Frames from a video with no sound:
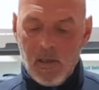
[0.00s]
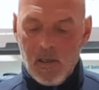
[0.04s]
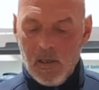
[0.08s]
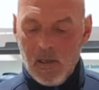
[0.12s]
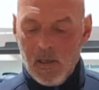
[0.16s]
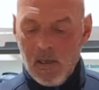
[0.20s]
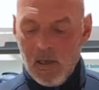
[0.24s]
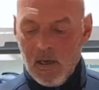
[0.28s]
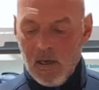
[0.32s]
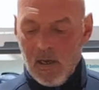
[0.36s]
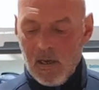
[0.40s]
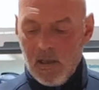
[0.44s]

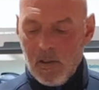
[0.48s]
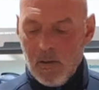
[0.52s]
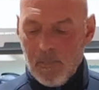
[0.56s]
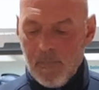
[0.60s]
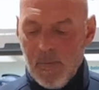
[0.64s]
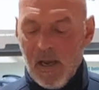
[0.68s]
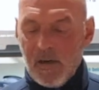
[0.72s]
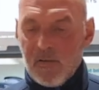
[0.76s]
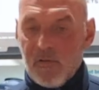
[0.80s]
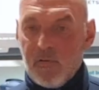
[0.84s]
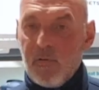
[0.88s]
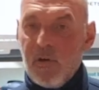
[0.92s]
The
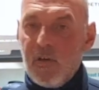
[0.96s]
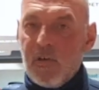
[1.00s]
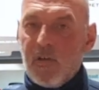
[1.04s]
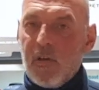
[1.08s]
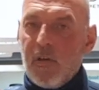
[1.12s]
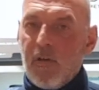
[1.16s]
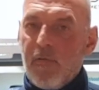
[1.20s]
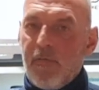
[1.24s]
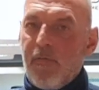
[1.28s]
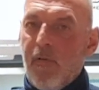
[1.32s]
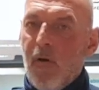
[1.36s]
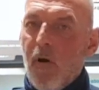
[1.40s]
batteries in
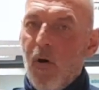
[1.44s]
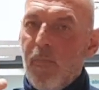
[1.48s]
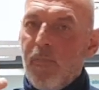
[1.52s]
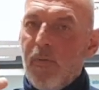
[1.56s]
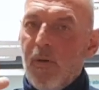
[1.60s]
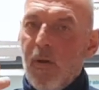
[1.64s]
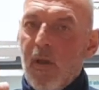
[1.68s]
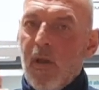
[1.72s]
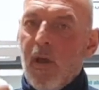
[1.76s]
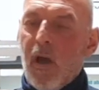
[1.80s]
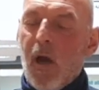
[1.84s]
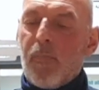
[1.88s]
the fob
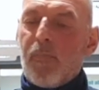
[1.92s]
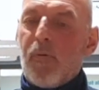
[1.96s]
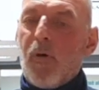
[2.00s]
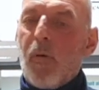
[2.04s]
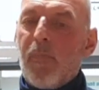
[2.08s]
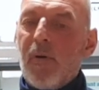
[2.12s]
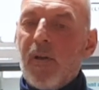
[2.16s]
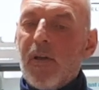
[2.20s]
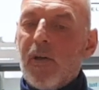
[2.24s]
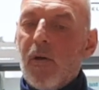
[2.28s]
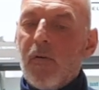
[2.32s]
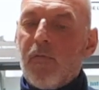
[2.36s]
are
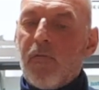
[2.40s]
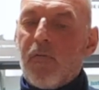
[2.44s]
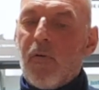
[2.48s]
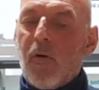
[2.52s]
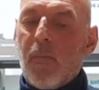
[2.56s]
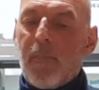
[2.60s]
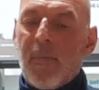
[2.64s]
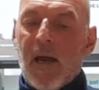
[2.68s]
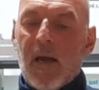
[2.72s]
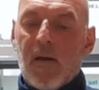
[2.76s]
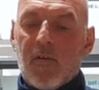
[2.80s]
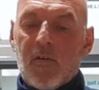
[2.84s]
probably good for
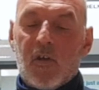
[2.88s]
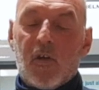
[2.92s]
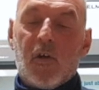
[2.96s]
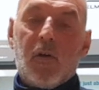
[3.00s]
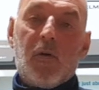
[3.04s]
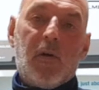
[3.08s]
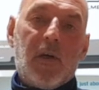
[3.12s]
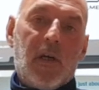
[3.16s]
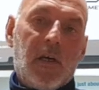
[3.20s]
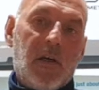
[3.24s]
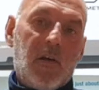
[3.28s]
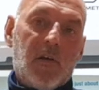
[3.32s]
about 2
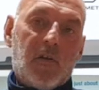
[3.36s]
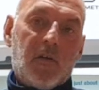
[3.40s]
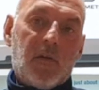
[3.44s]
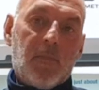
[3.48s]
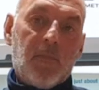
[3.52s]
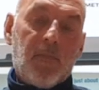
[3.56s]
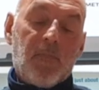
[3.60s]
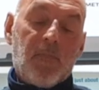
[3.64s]
years.